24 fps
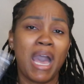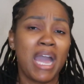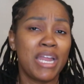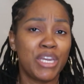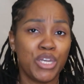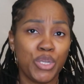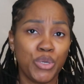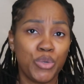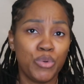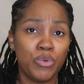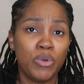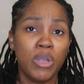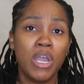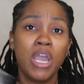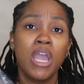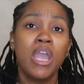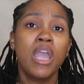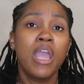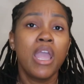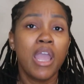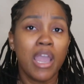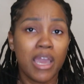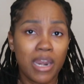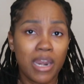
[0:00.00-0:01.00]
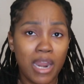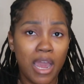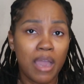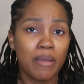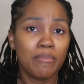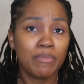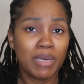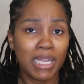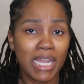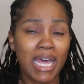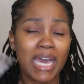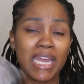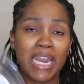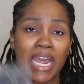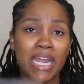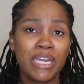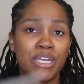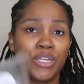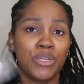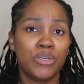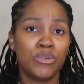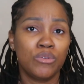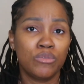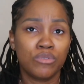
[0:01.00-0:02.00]
I knew, and I'm glad I
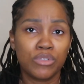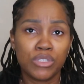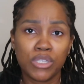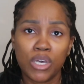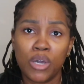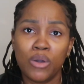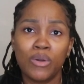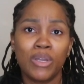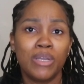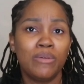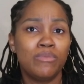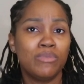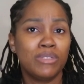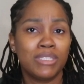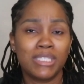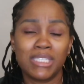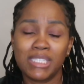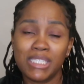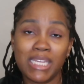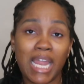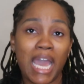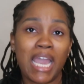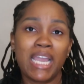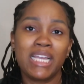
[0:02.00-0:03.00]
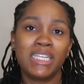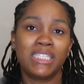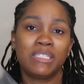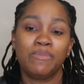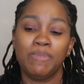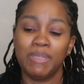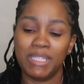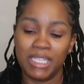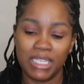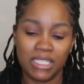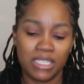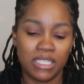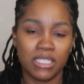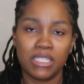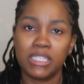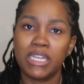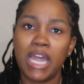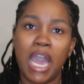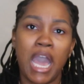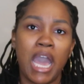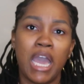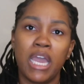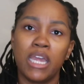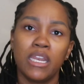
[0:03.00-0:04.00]
knew. So it was nice, but this is
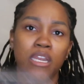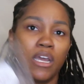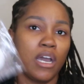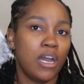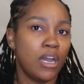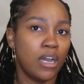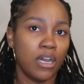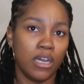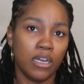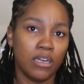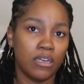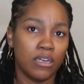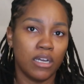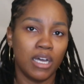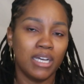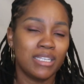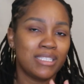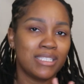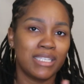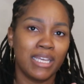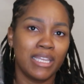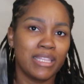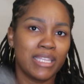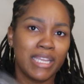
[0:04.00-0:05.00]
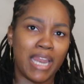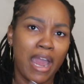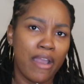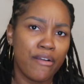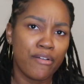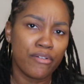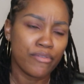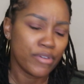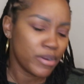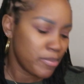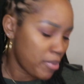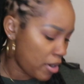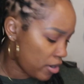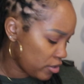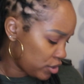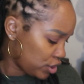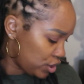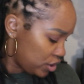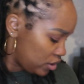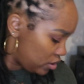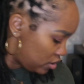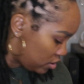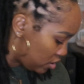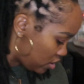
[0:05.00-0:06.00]
not a scent that I would
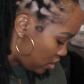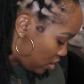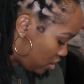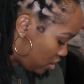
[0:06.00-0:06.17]
repurchase.